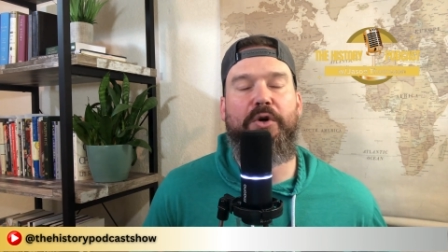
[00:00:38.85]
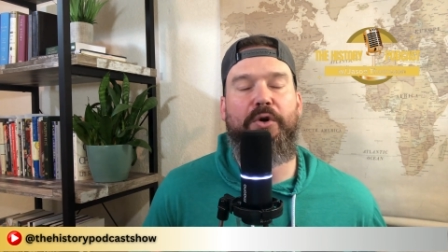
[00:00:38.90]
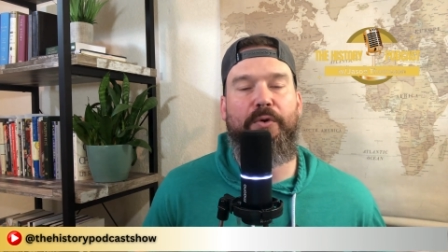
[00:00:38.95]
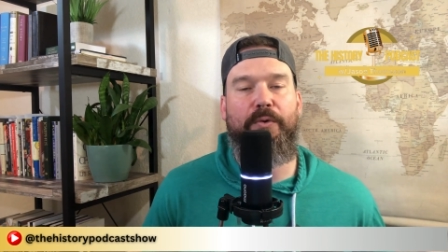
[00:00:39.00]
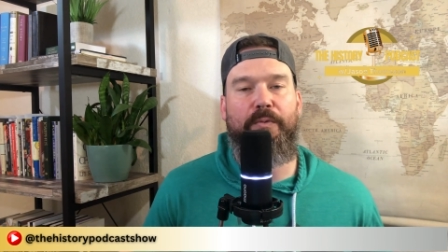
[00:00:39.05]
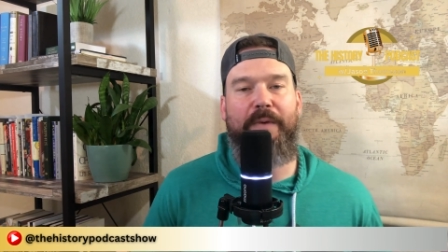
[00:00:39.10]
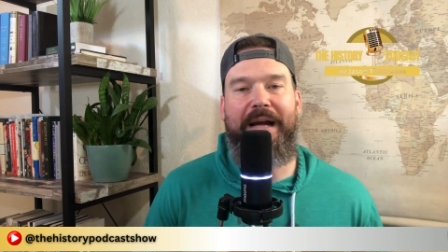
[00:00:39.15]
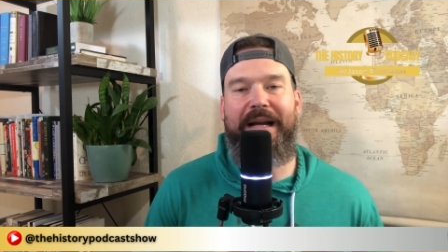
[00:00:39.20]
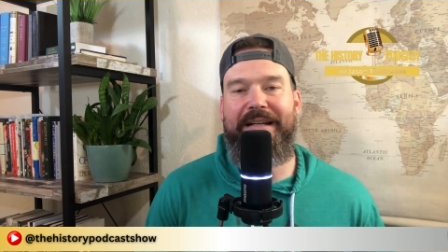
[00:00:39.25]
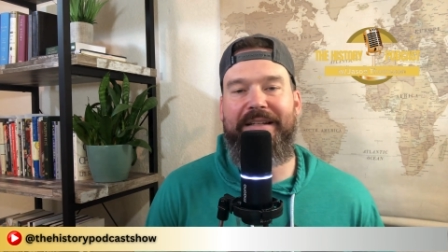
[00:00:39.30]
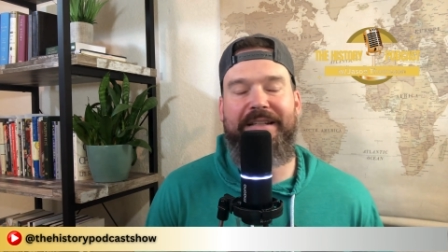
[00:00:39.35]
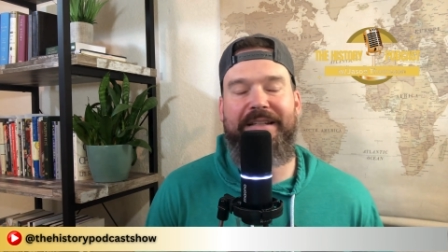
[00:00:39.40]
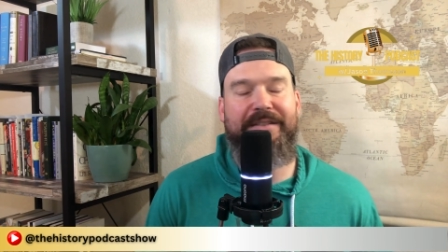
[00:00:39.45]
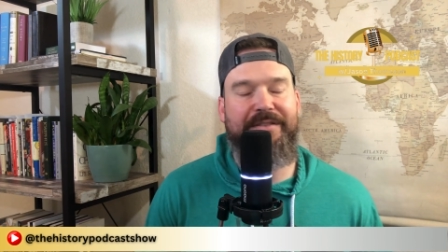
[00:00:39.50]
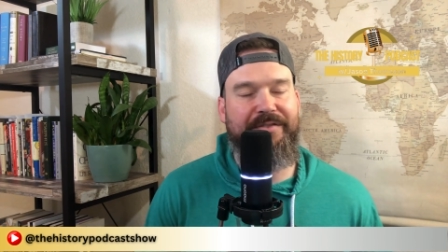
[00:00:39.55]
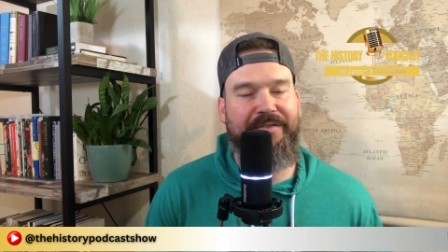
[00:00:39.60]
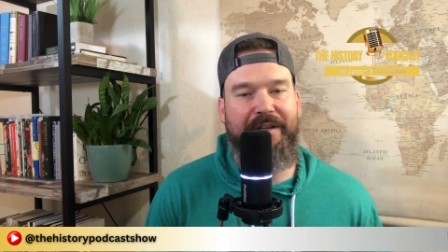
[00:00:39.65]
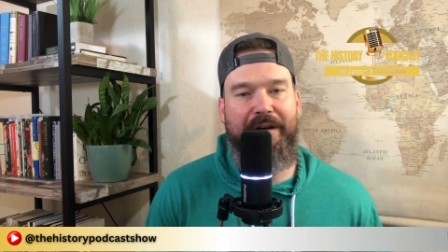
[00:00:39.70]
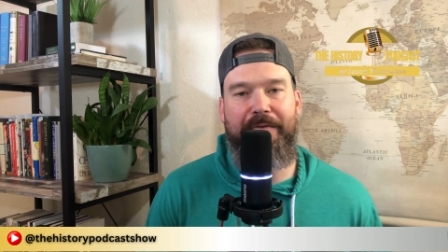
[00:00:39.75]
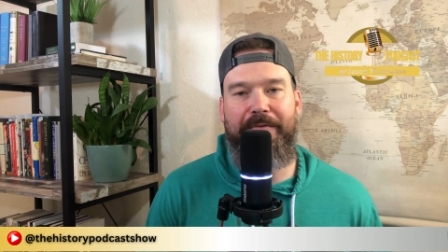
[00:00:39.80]
correct
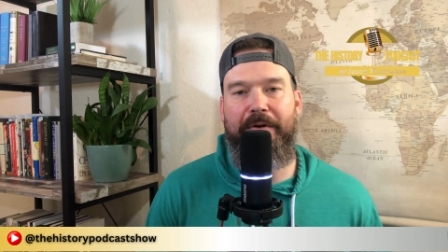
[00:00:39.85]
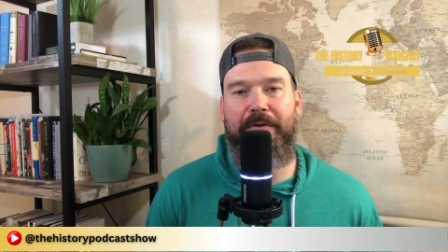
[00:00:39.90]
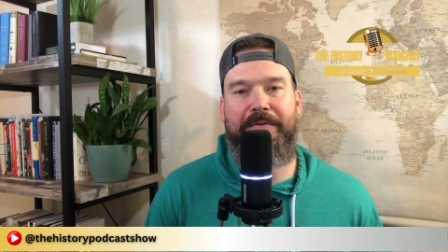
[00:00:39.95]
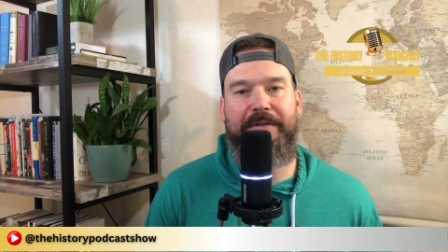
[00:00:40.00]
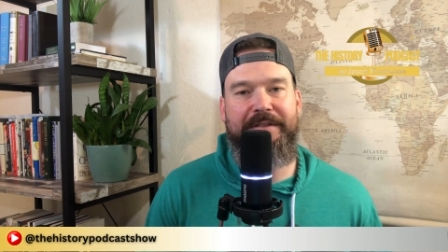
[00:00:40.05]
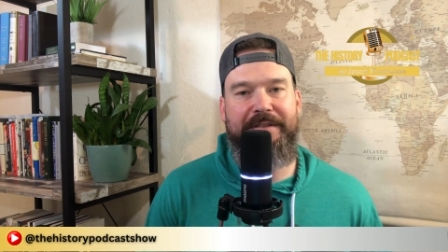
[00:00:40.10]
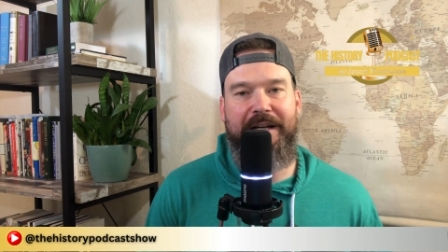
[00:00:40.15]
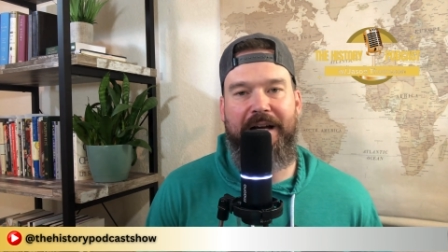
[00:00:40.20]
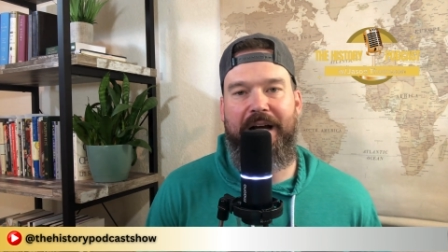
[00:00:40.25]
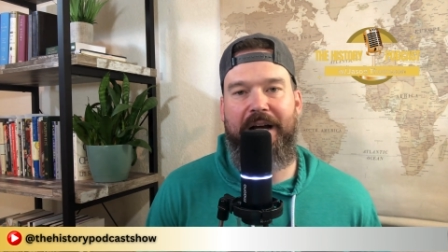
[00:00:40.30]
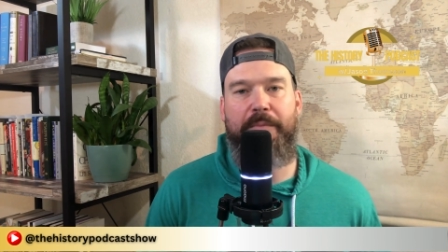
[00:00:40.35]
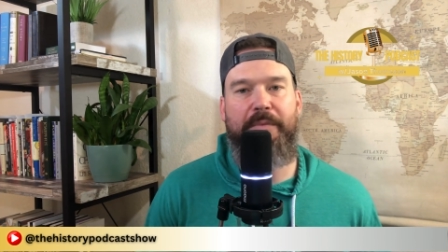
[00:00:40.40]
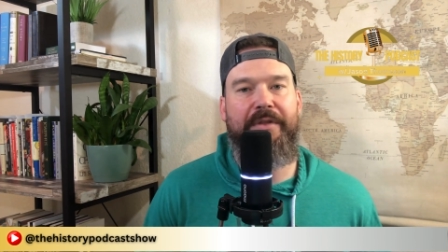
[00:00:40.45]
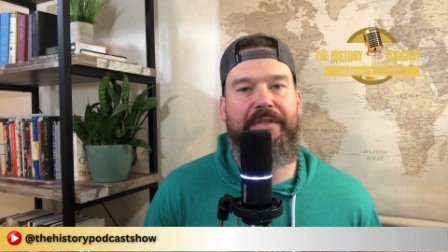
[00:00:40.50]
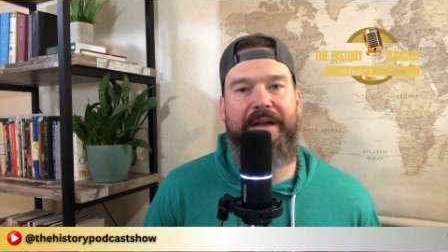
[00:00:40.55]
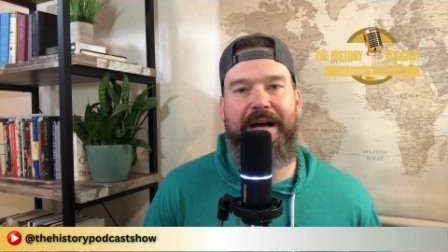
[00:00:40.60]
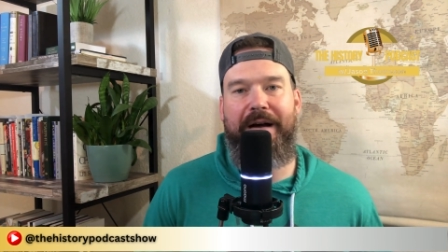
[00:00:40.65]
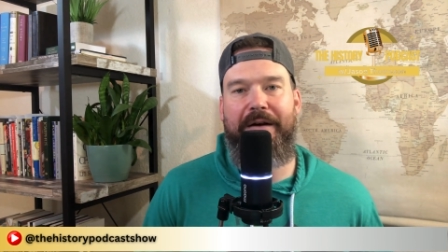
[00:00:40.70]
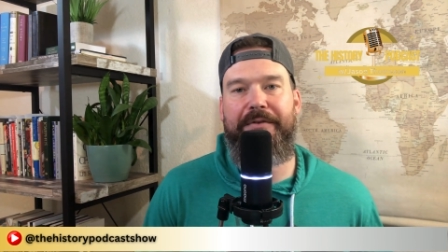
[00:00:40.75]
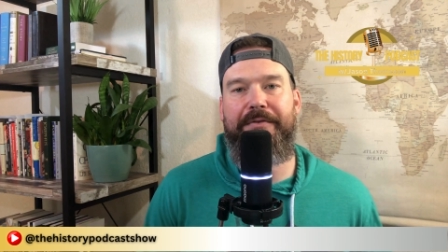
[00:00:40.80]
itself over time
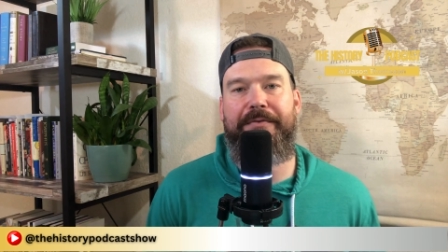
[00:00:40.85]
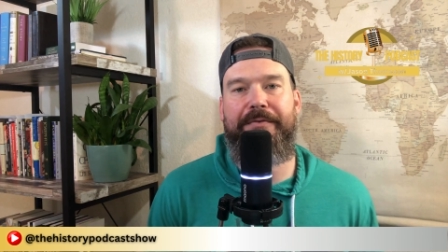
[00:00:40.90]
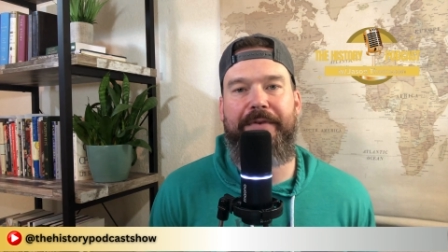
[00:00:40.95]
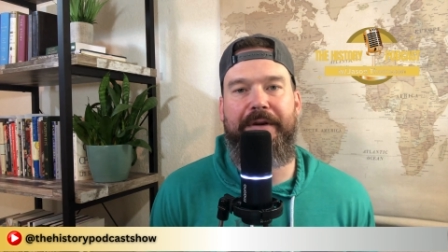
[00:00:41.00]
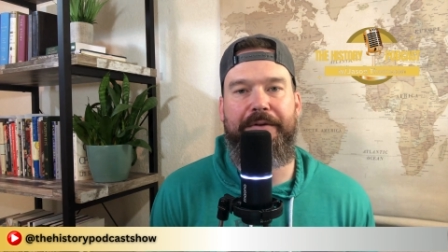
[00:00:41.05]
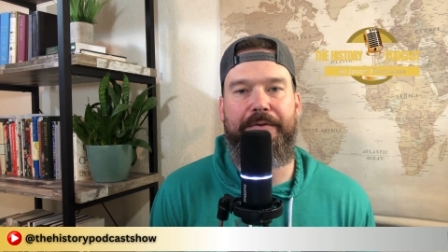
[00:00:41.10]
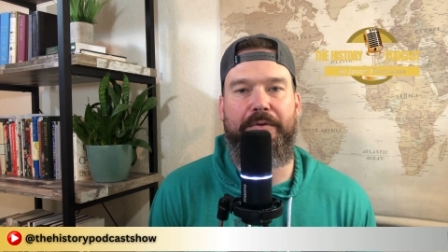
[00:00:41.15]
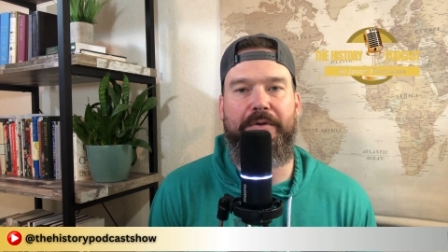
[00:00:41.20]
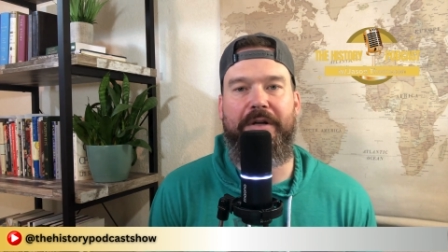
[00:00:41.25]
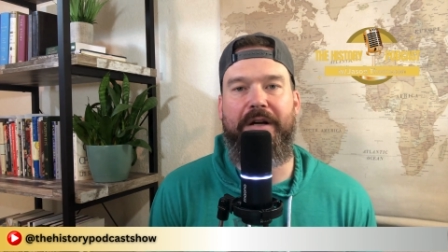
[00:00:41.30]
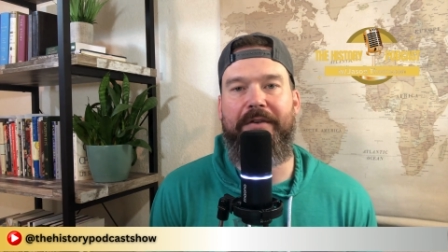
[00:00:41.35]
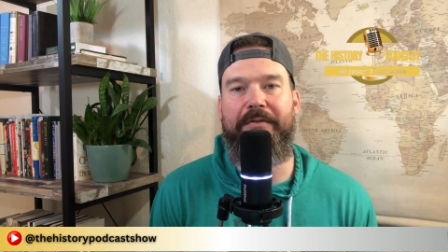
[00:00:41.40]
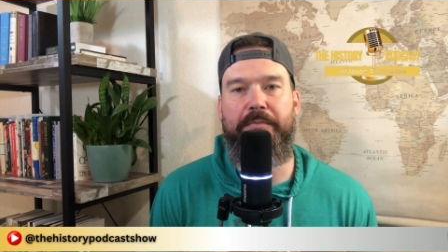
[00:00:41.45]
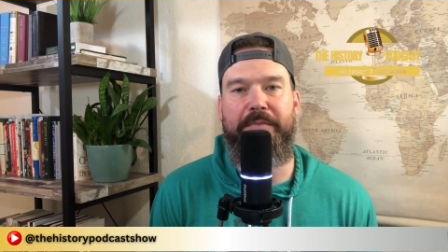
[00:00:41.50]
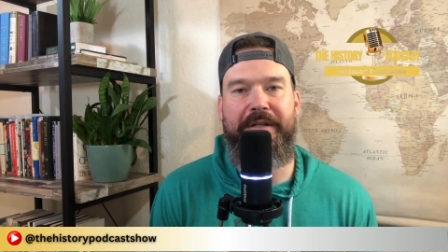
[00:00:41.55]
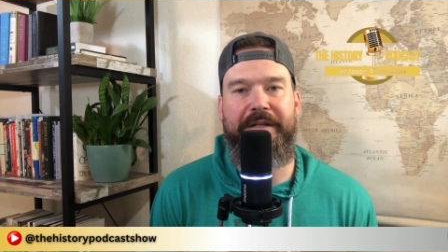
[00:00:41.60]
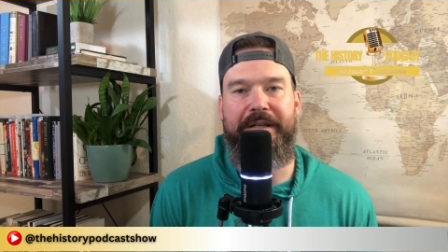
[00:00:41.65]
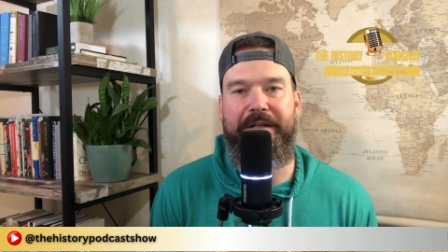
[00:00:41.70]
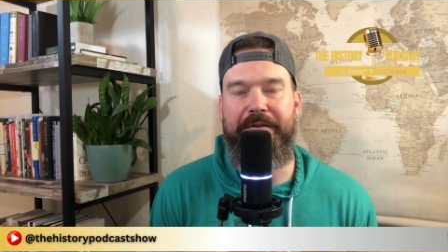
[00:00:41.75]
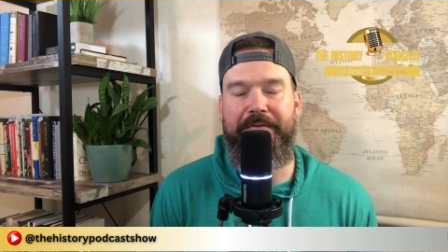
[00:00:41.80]
without federal
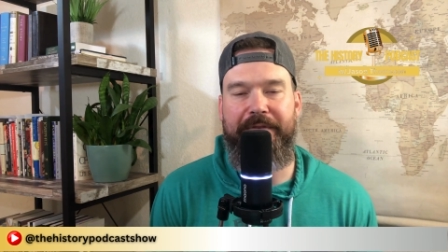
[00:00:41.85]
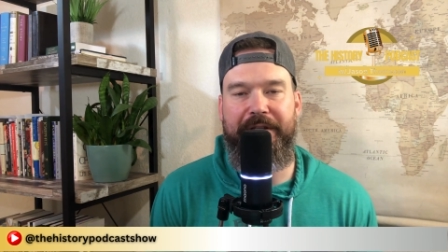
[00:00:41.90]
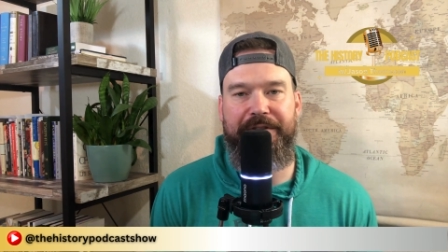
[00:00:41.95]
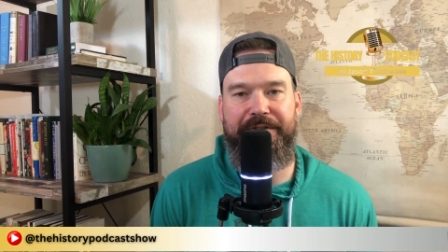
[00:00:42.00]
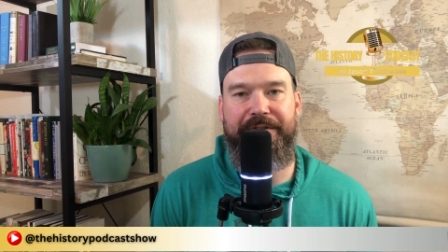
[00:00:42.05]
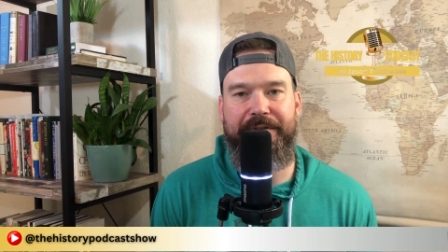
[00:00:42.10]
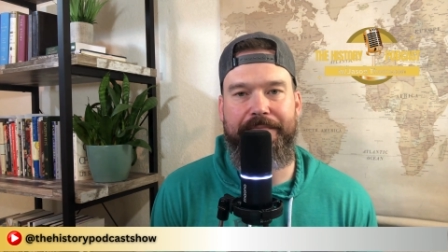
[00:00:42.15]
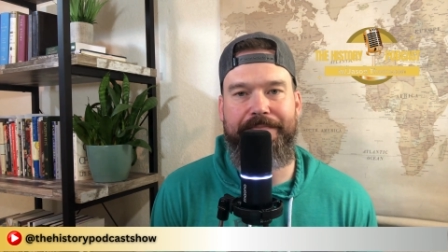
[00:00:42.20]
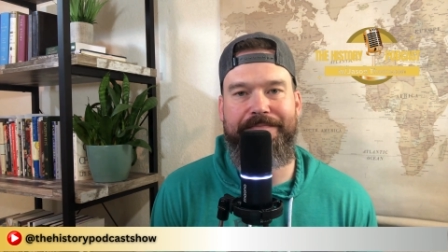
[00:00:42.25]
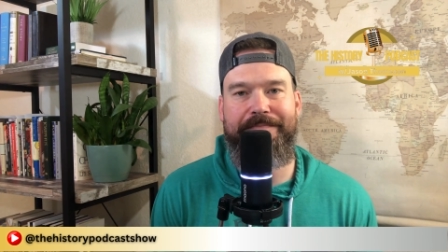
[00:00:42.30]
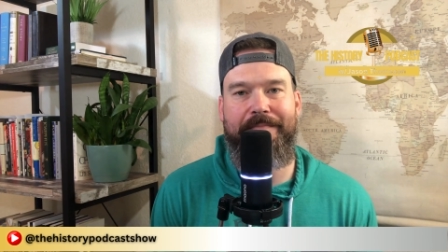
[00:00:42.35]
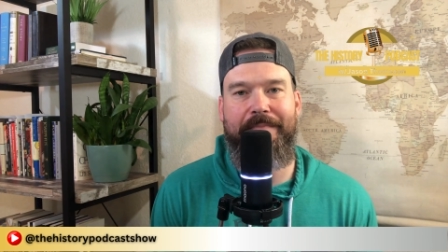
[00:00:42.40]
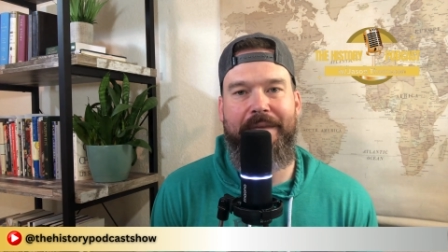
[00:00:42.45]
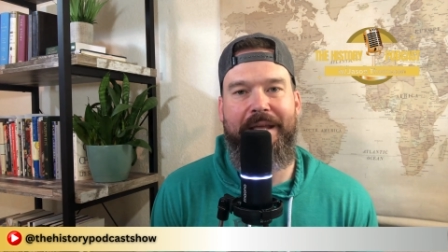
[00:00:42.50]
government intervention.